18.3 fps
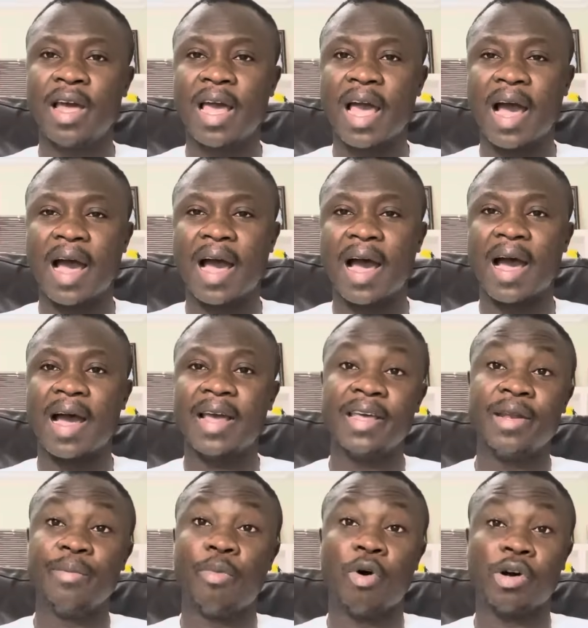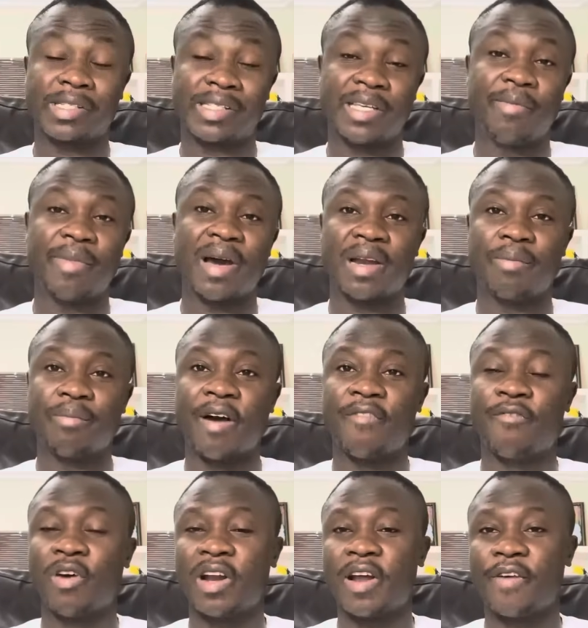in Botswana.
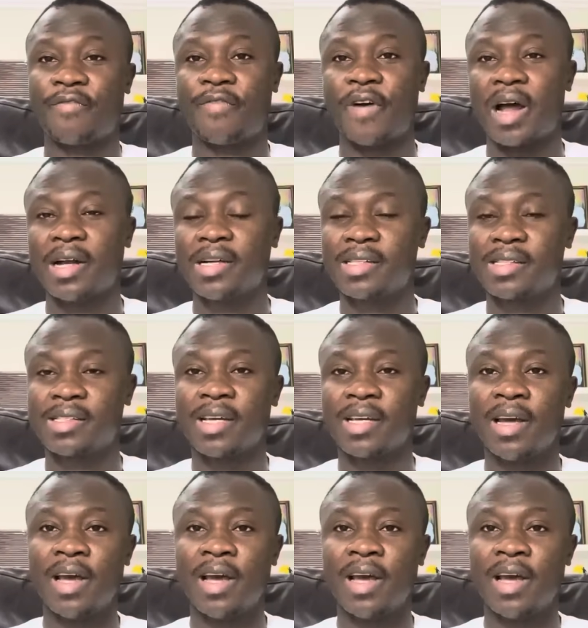But for the funds,